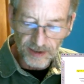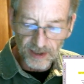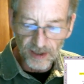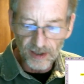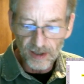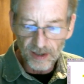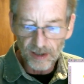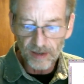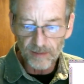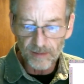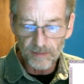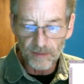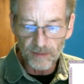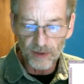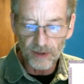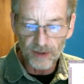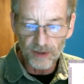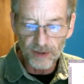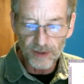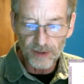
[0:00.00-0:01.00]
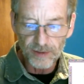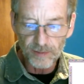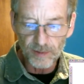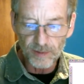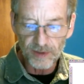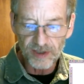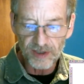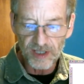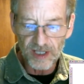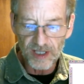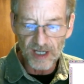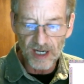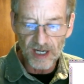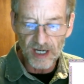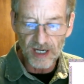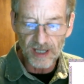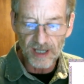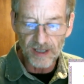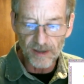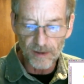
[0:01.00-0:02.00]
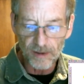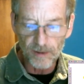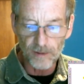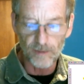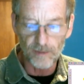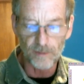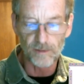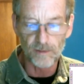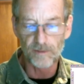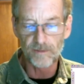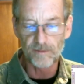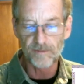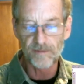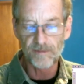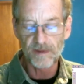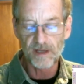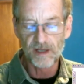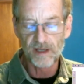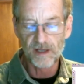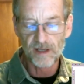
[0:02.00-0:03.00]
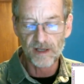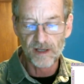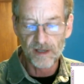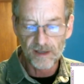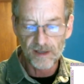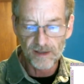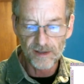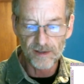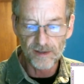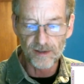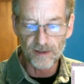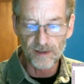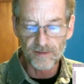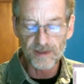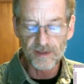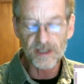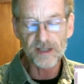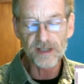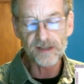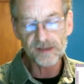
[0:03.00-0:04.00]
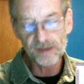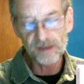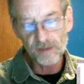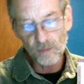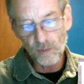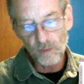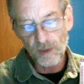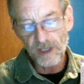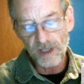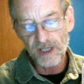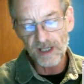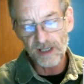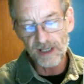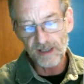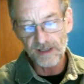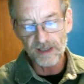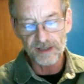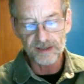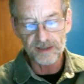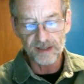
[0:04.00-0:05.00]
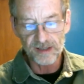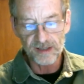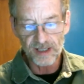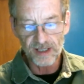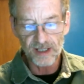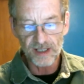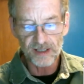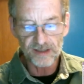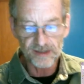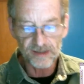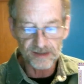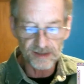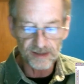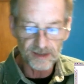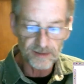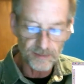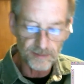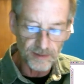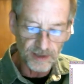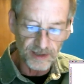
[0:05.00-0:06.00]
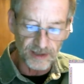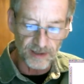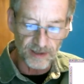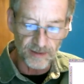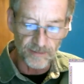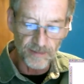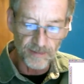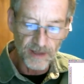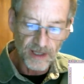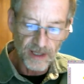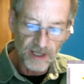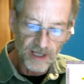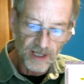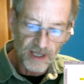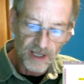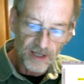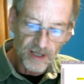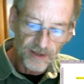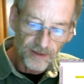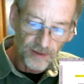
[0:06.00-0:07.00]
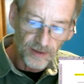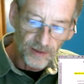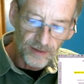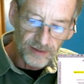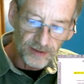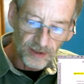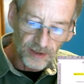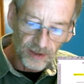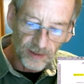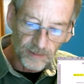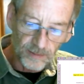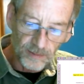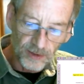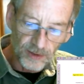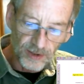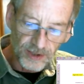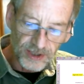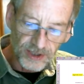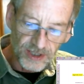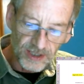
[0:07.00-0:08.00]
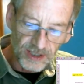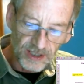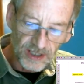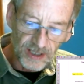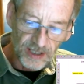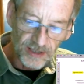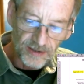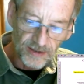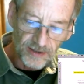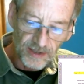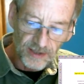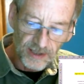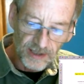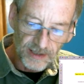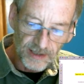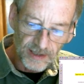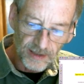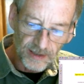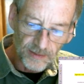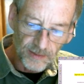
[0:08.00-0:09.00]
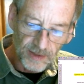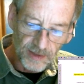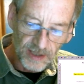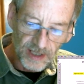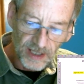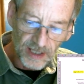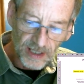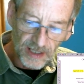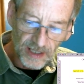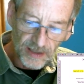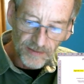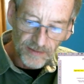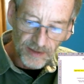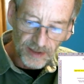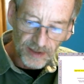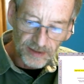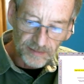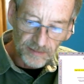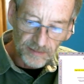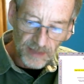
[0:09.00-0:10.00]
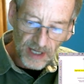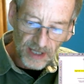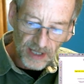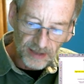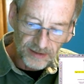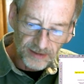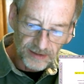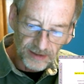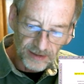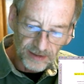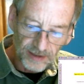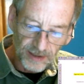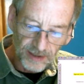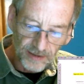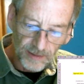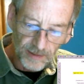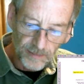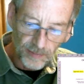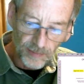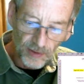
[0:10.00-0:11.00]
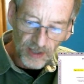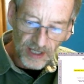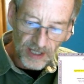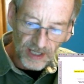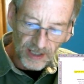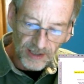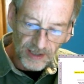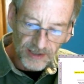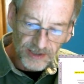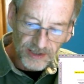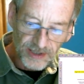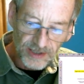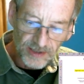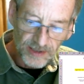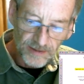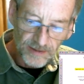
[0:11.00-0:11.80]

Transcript: They all merge with the IO nerve, and that's the way that the text is written. Those all merge together, and then we have this maxillary branch.